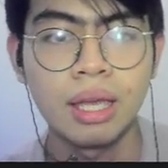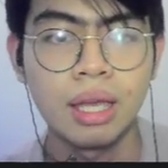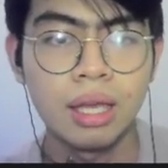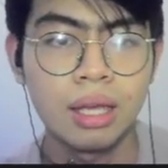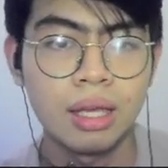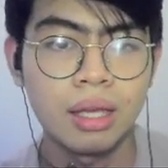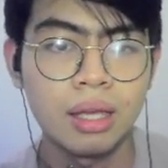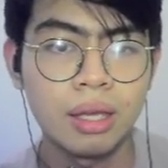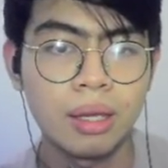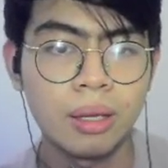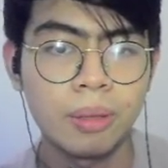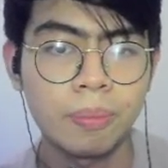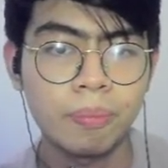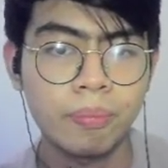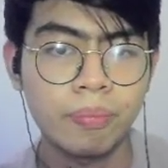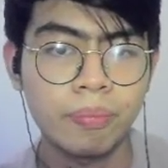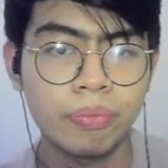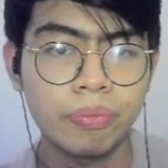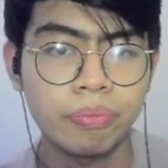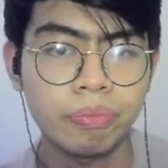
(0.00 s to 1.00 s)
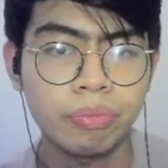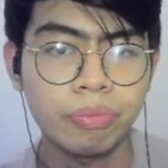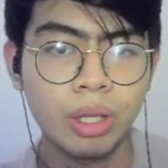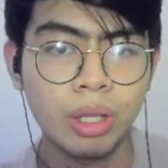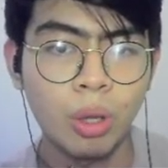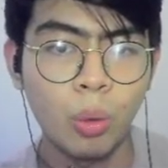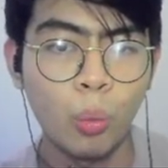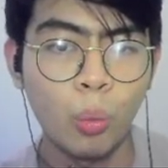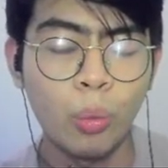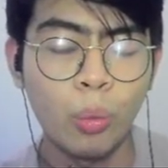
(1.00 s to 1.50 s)
Uh,
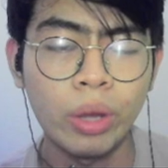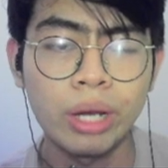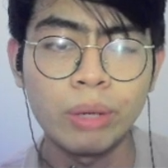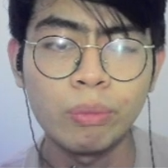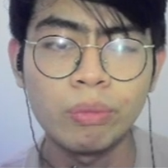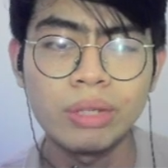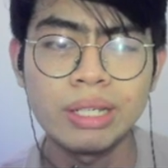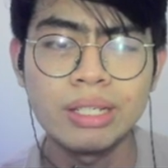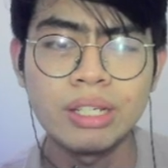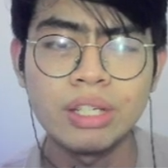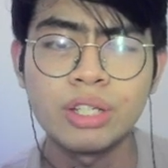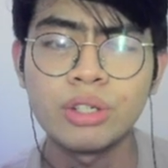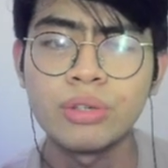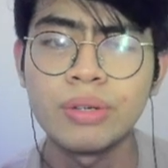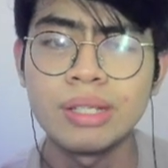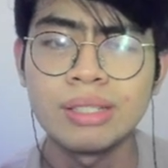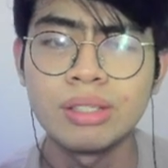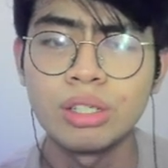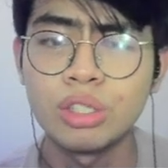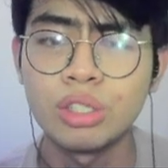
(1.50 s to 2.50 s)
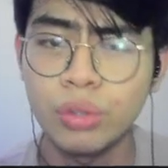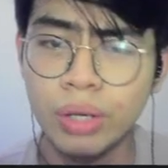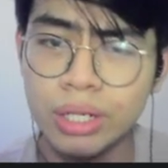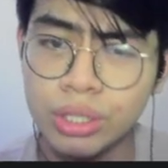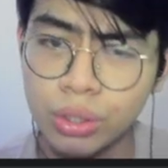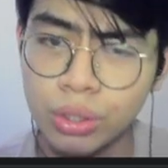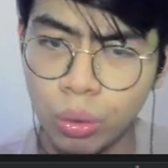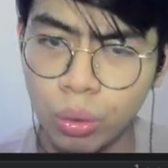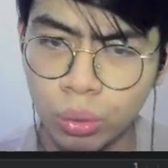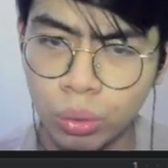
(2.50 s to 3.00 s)
when we decrease the
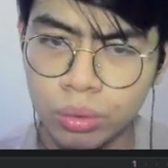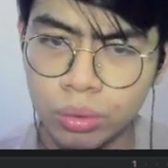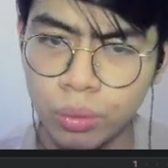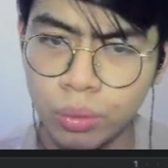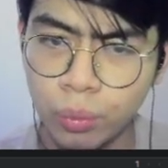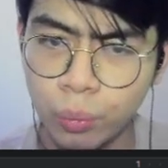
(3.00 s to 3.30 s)
threshold,